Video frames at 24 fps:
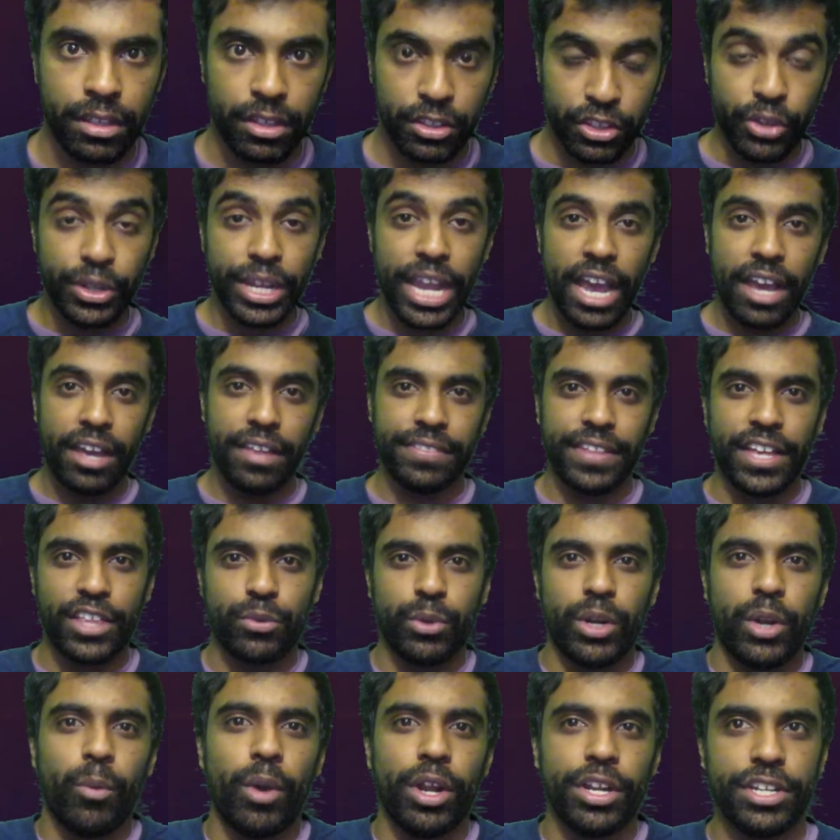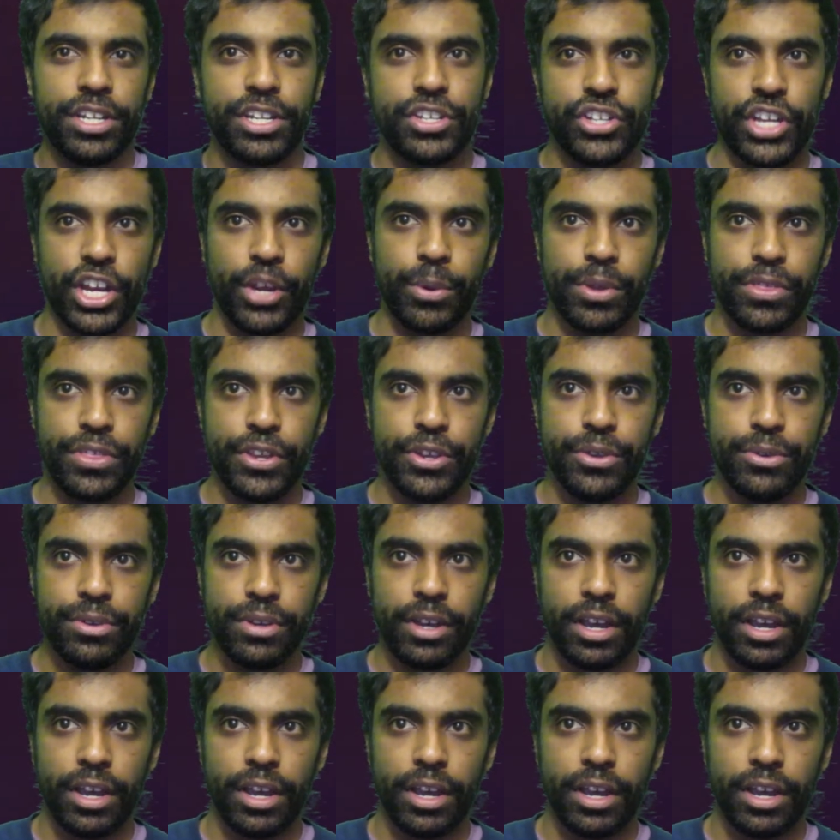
So yeah, that's what I wanted to share with you.